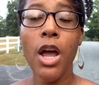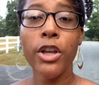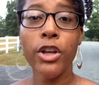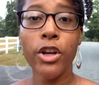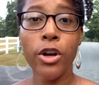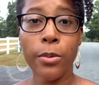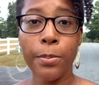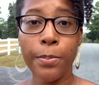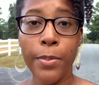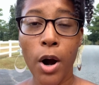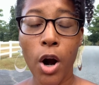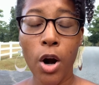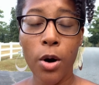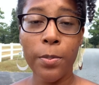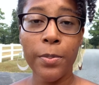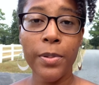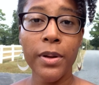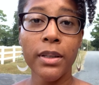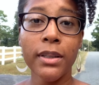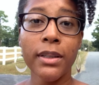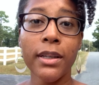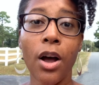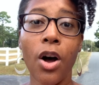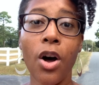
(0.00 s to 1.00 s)
your
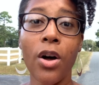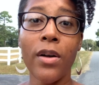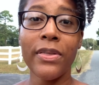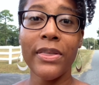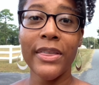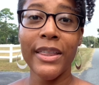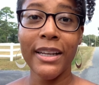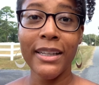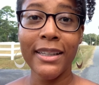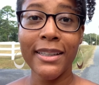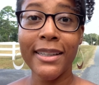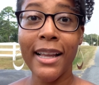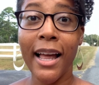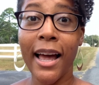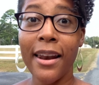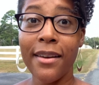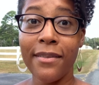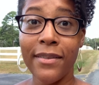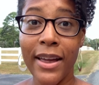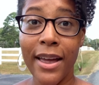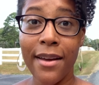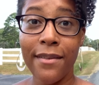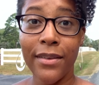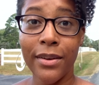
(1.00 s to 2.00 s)
purpose on this side
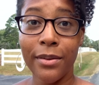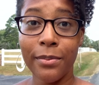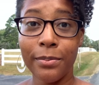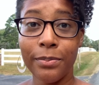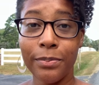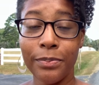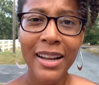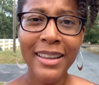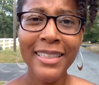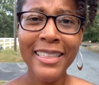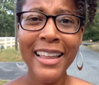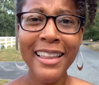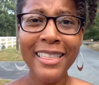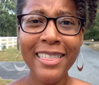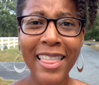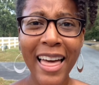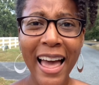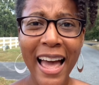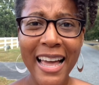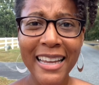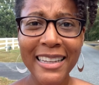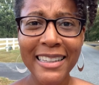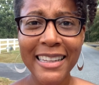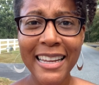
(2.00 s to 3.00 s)
of heaven. The
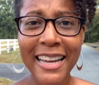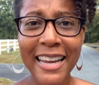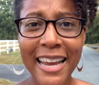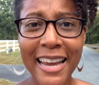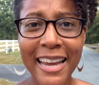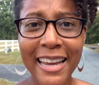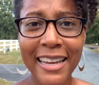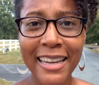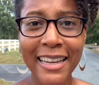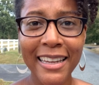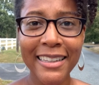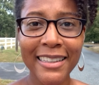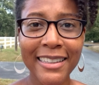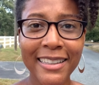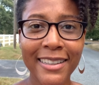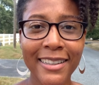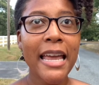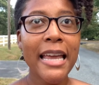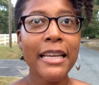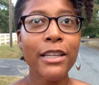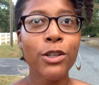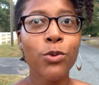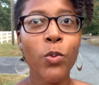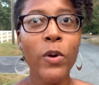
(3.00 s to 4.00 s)
last thing is,
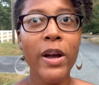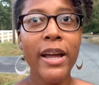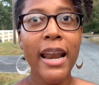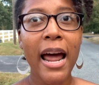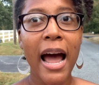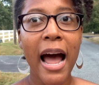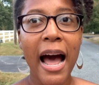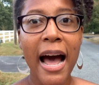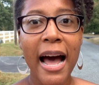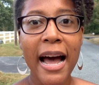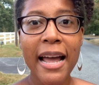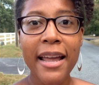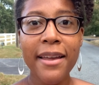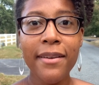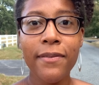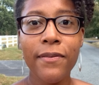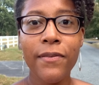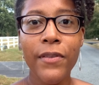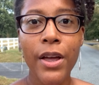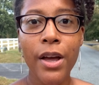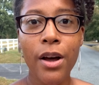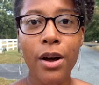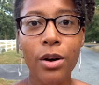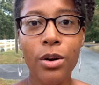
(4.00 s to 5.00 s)
is when I
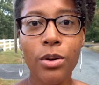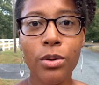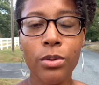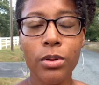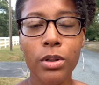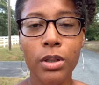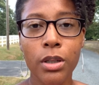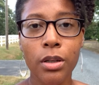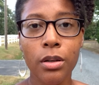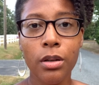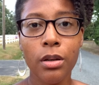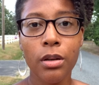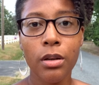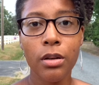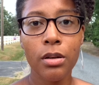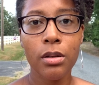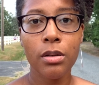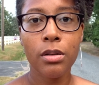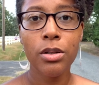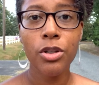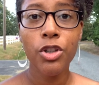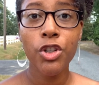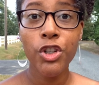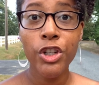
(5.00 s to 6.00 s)
felt
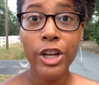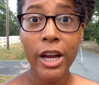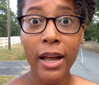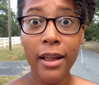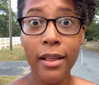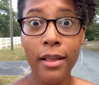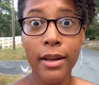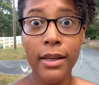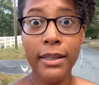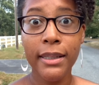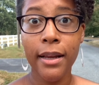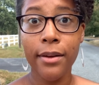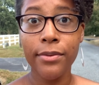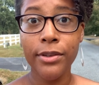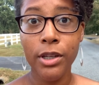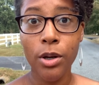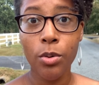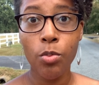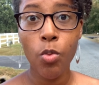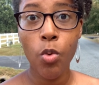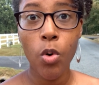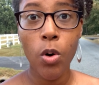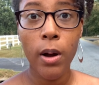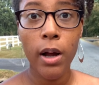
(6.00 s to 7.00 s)
jealous of
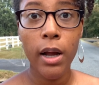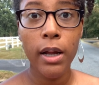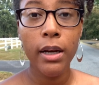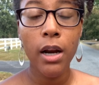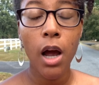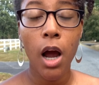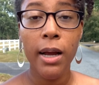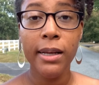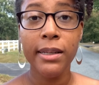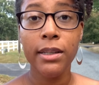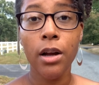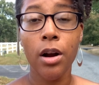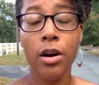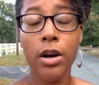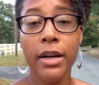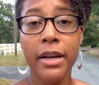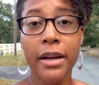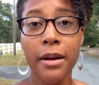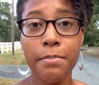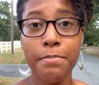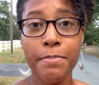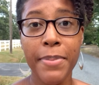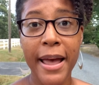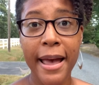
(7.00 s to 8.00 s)
someone, I started
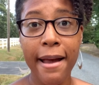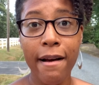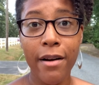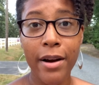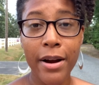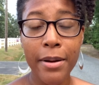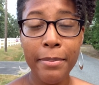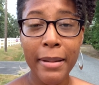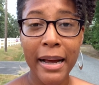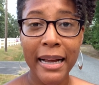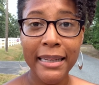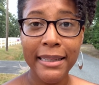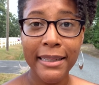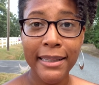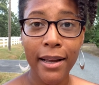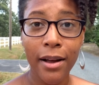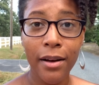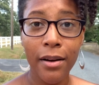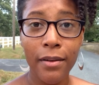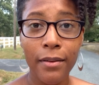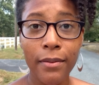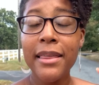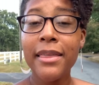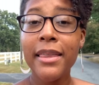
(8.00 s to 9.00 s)
comparing
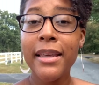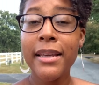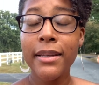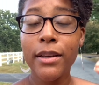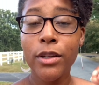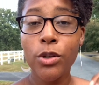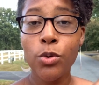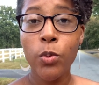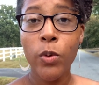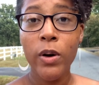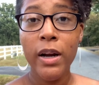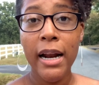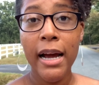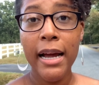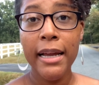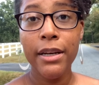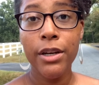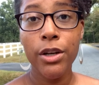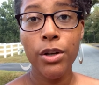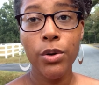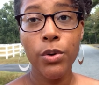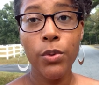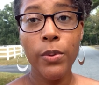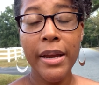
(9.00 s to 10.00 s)
myself. This is what I
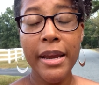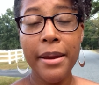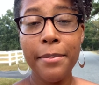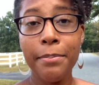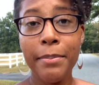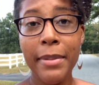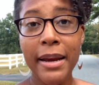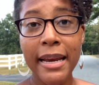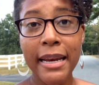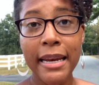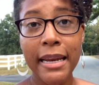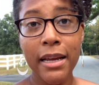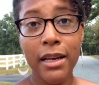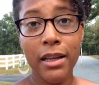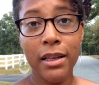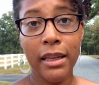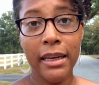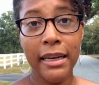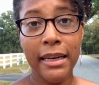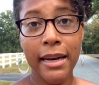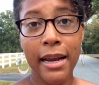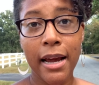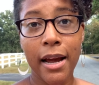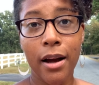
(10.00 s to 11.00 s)
do
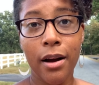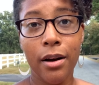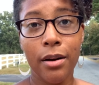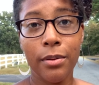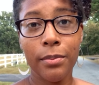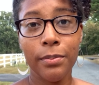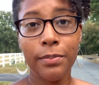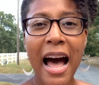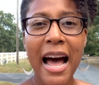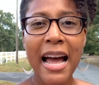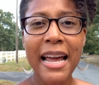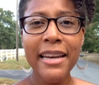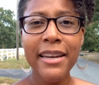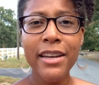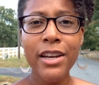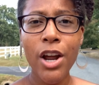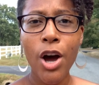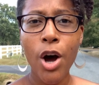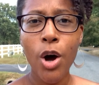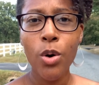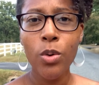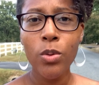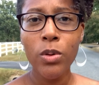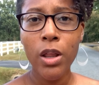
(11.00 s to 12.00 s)
immediately now. I
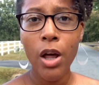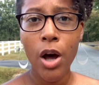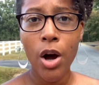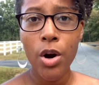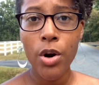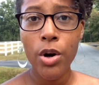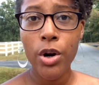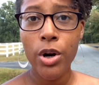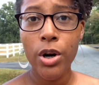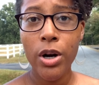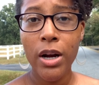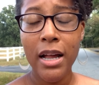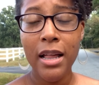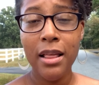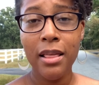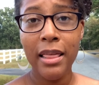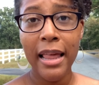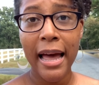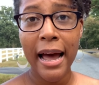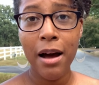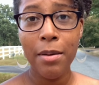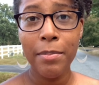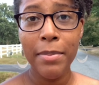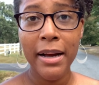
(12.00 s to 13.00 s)
no longer
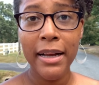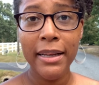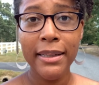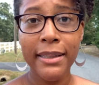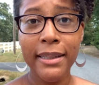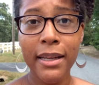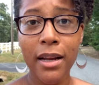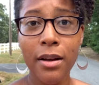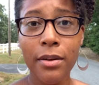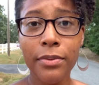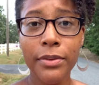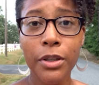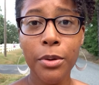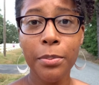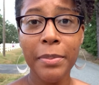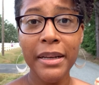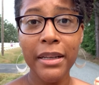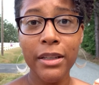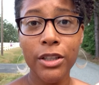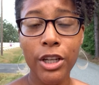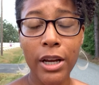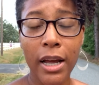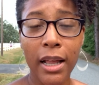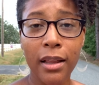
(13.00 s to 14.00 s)
allow myself to be
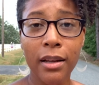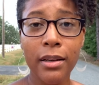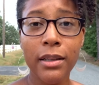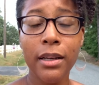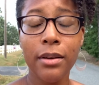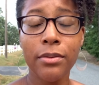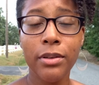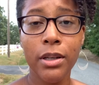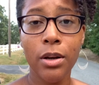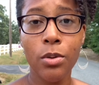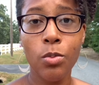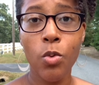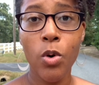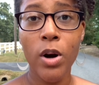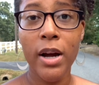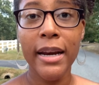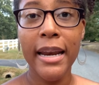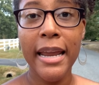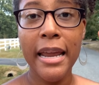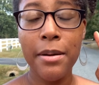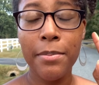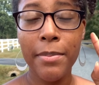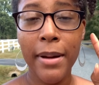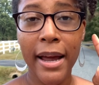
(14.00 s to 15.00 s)
jealous of someone
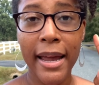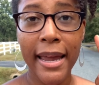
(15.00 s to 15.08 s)
in my